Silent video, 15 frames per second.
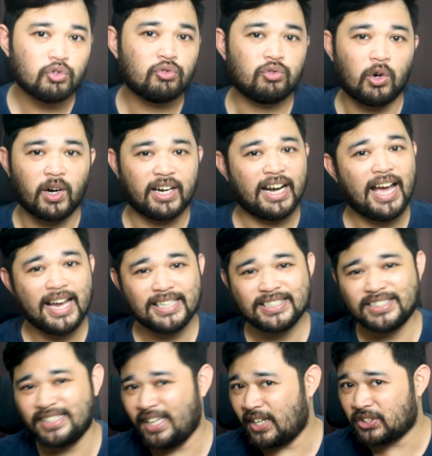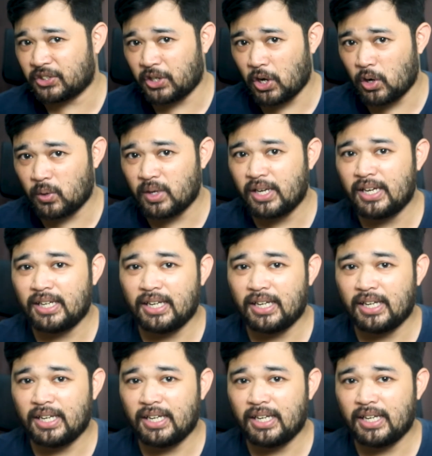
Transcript: Fortnite, CSGO,